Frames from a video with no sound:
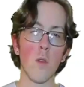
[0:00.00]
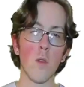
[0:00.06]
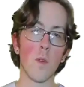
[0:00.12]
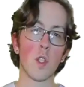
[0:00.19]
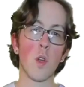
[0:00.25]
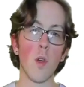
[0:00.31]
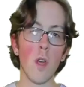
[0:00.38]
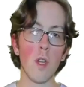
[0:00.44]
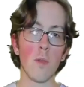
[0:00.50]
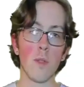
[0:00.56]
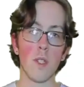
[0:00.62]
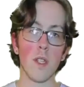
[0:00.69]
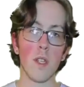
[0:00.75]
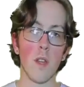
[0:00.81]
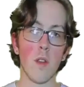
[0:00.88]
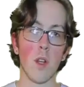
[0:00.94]
Victorious was
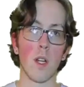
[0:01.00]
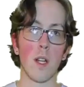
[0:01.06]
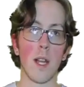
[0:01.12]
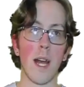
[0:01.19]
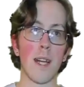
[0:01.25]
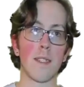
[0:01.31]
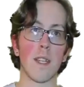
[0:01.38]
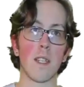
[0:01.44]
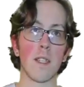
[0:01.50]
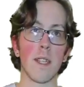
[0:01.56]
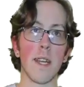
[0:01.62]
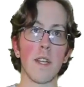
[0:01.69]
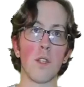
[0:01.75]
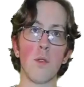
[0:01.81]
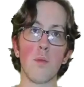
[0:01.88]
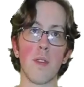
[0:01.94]
another classic
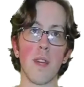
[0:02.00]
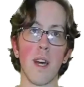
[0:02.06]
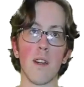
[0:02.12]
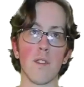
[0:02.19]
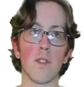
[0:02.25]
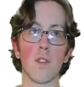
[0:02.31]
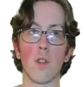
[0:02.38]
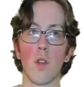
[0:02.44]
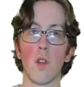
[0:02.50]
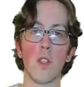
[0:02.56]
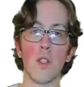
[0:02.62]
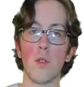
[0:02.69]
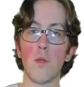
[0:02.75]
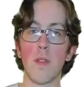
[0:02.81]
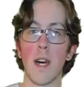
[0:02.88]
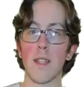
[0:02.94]
late 2000s, early
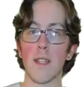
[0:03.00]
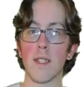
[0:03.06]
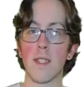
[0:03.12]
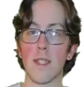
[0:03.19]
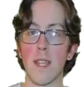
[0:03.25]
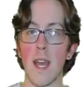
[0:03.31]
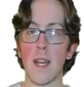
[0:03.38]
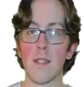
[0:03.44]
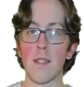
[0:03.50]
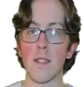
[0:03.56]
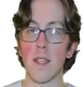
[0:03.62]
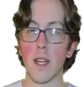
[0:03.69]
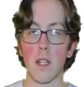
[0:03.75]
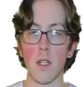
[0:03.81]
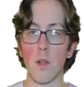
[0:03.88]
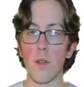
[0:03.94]
2010s
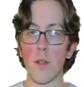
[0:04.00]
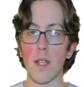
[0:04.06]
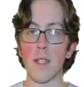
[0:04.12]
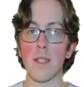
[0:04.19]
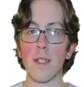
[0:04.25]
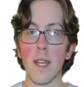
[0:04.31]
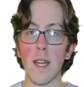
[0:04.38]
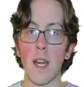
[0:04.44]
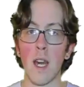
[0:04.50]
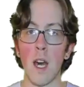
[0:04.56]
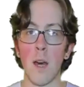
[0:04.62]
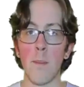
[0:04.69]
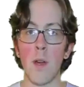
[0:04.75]
Nickelodeon sitcom